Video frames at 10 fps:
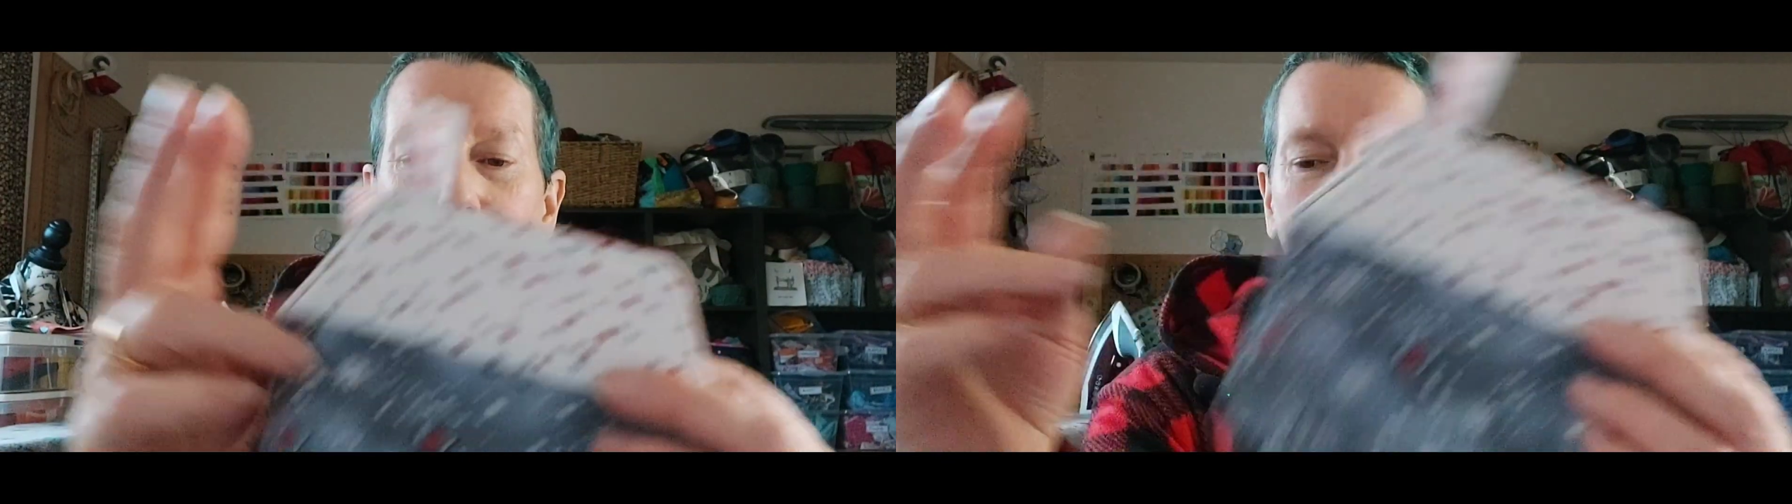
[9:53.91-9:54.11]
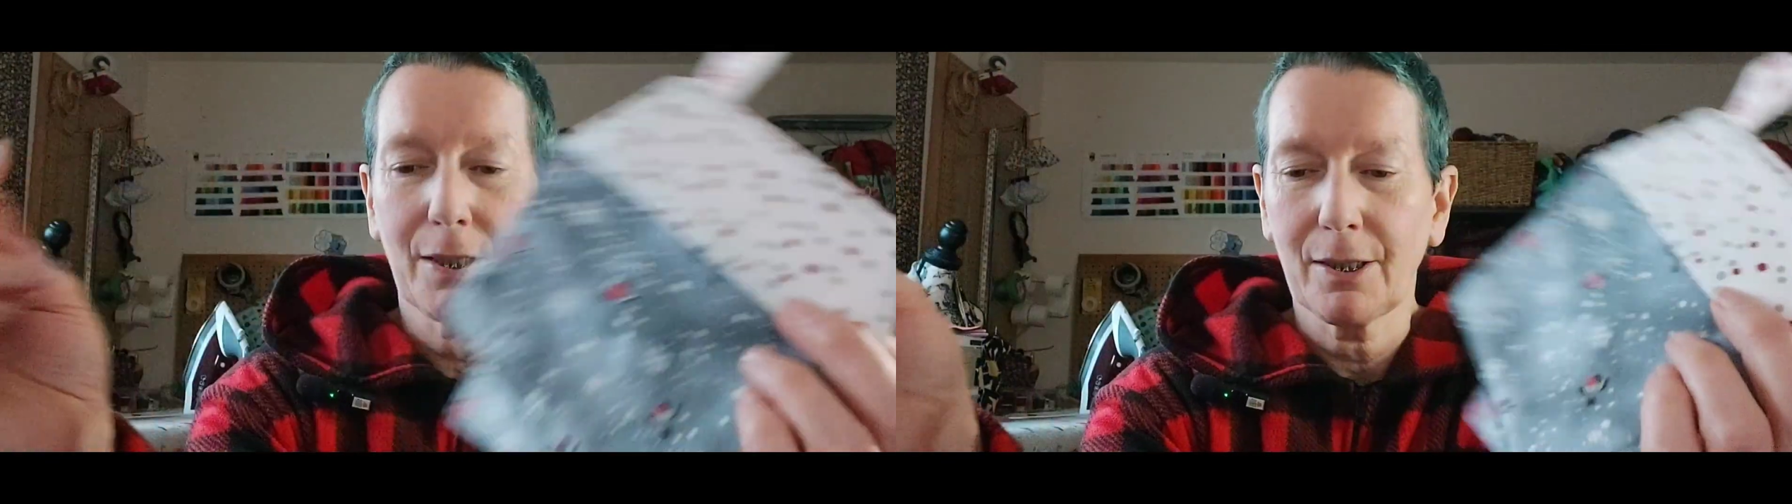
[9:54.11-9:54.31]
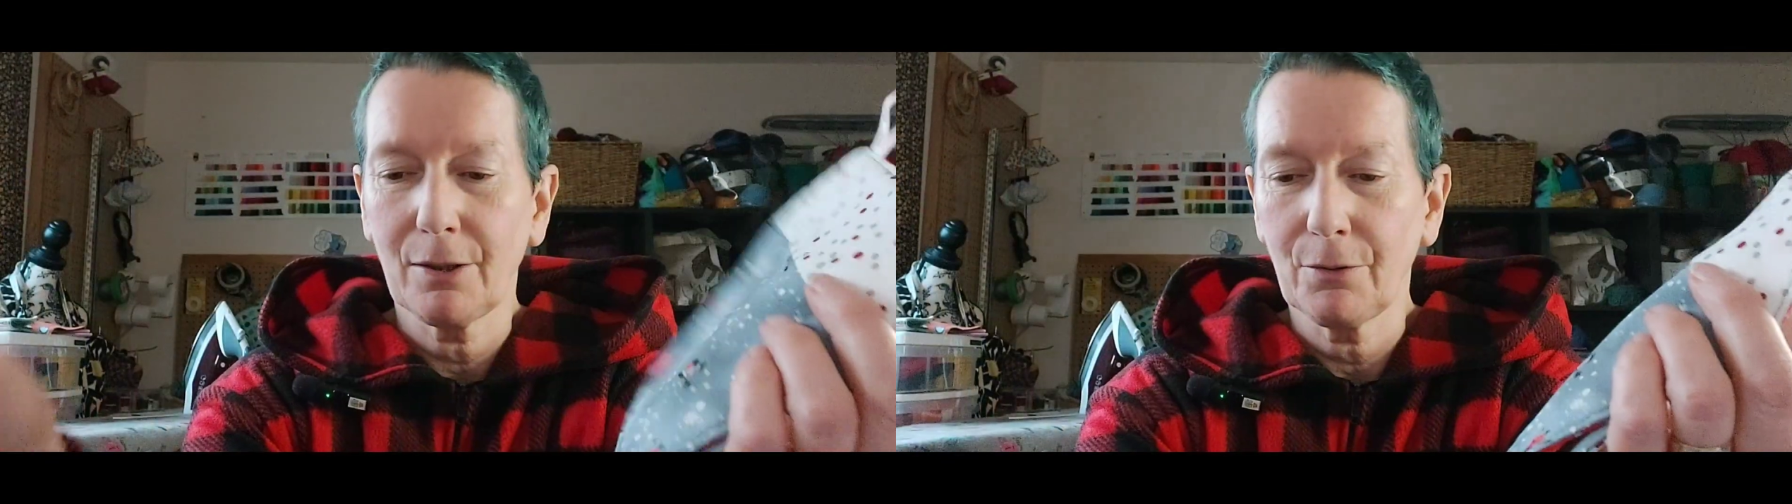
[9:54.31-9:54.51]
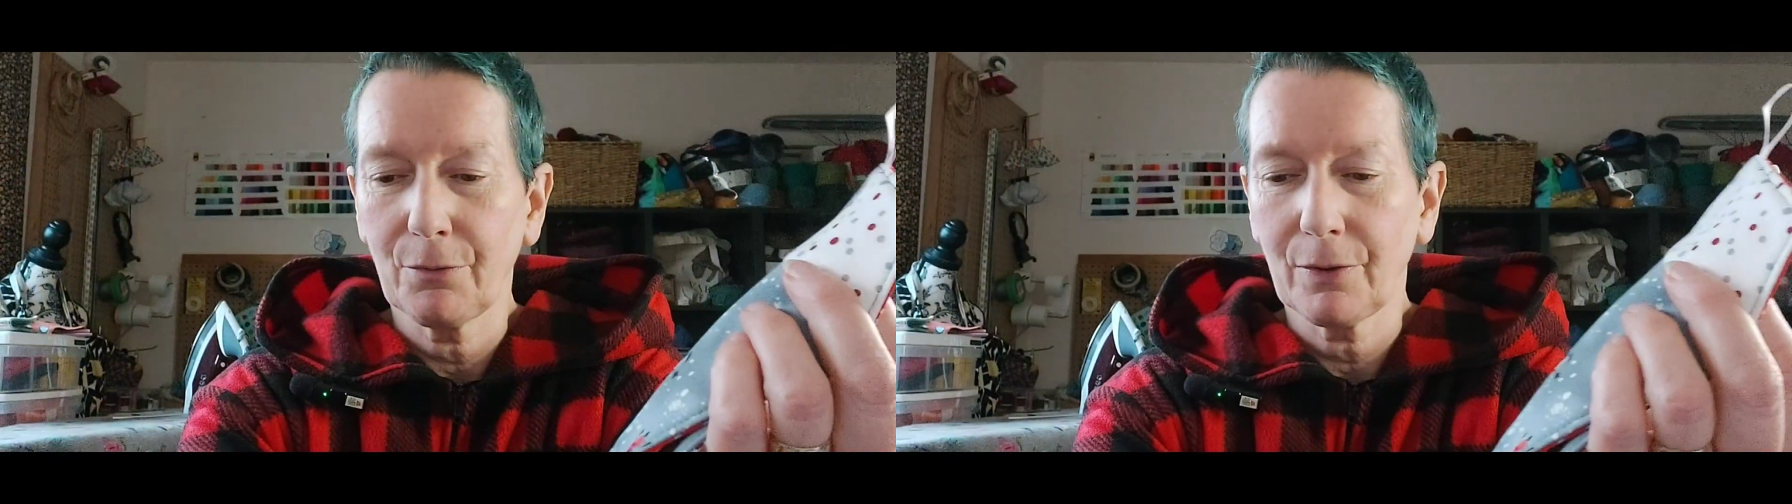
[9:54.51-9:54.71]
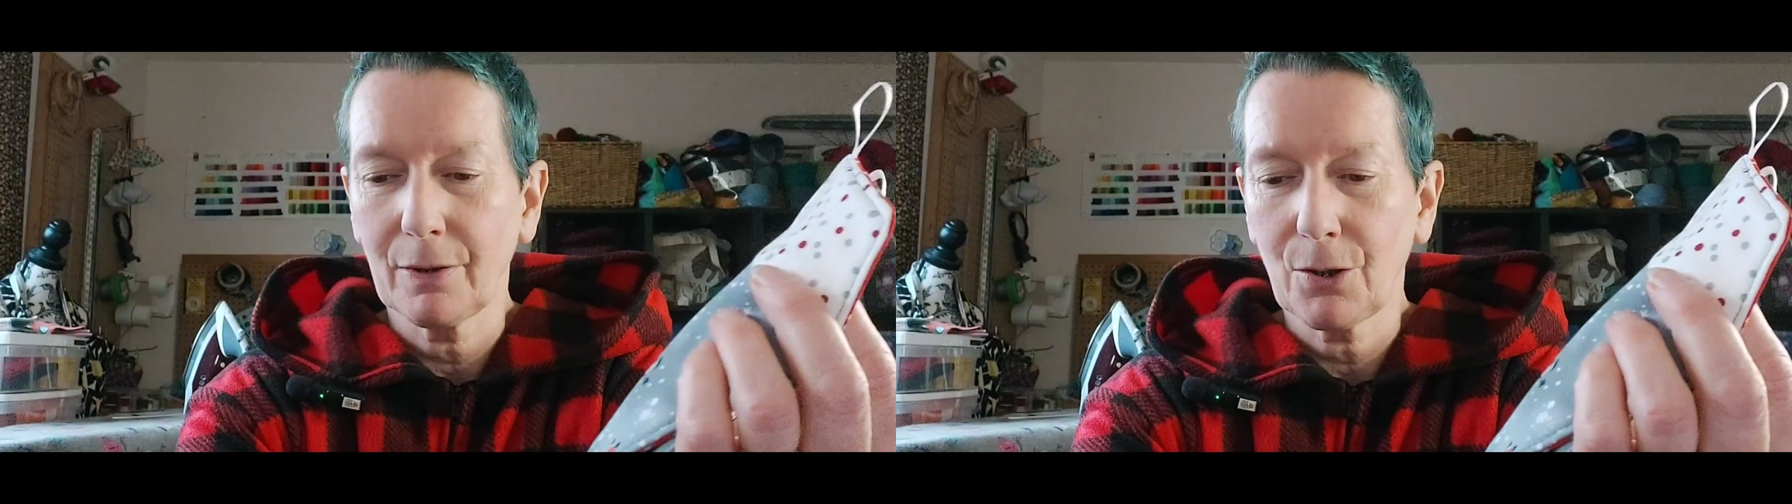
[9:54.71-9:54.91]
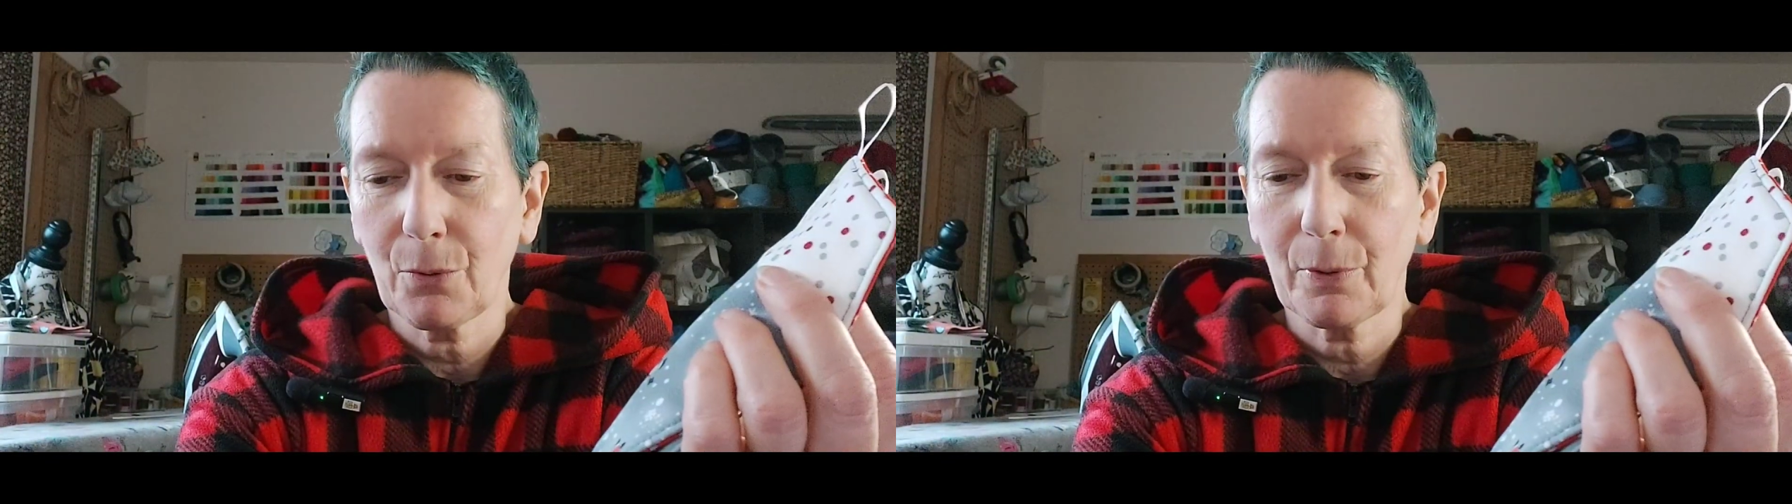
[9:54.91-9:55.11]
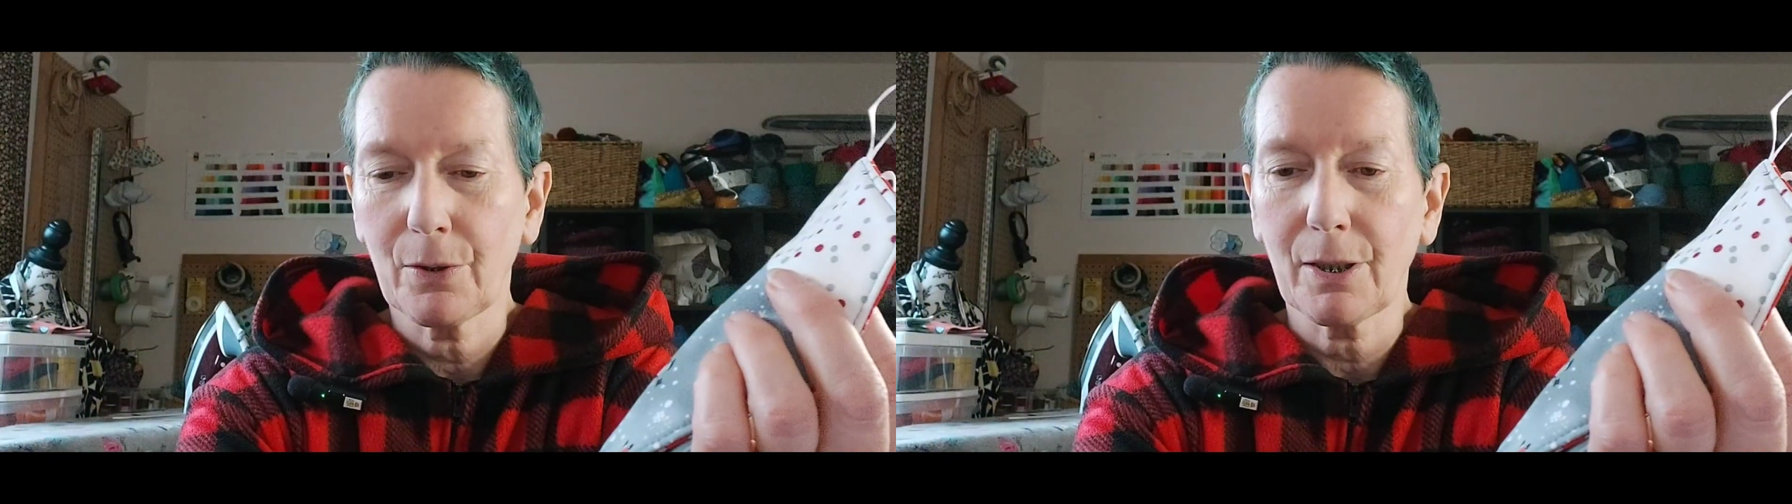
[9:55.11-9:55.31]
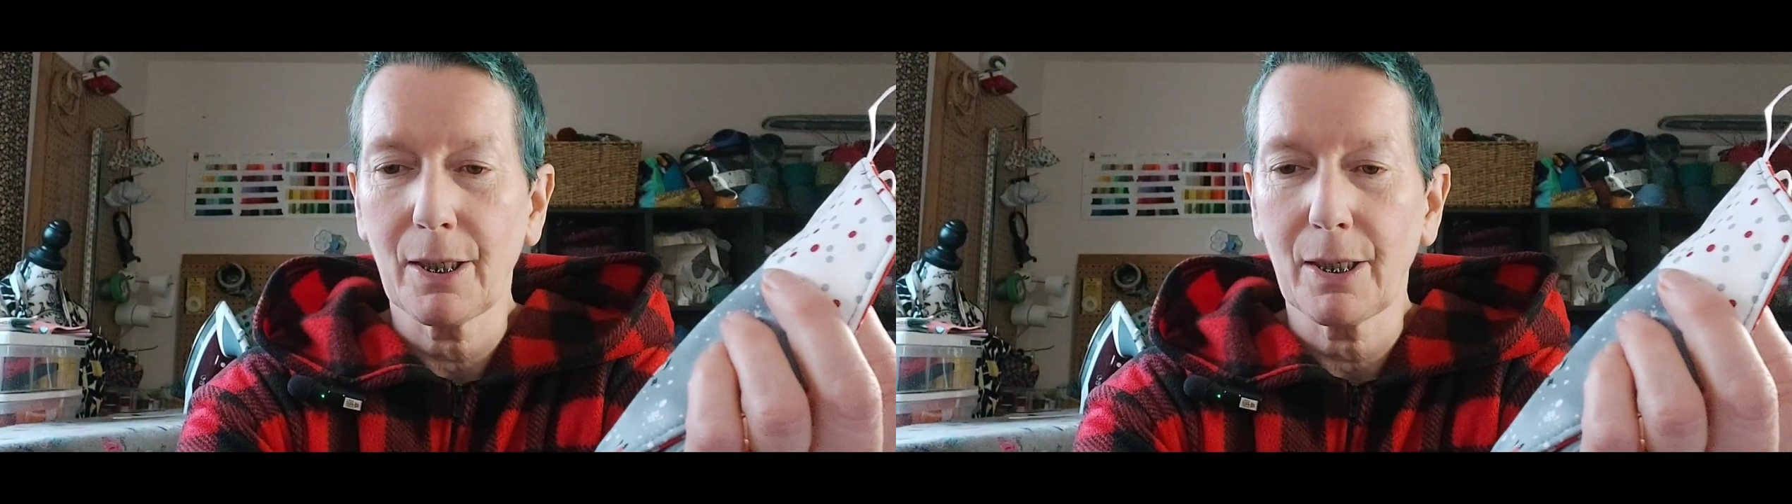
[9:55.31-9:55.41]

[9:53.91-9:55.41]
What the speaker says: festive twill